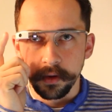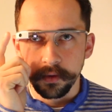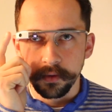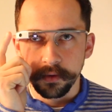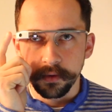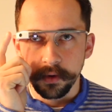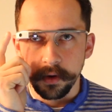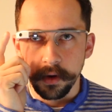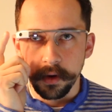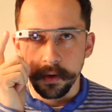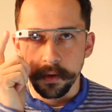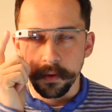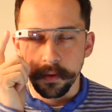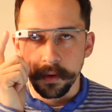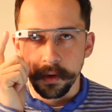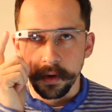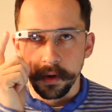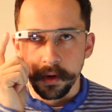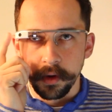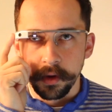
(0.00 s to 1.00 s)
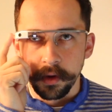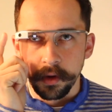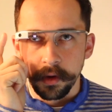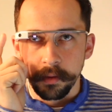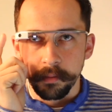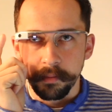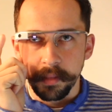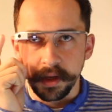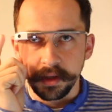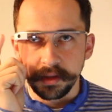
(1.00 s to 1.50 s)
So
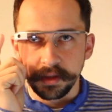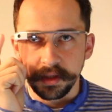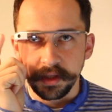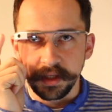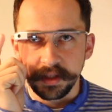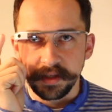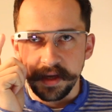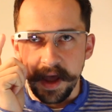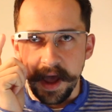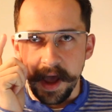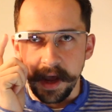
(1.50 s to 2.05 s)
basically to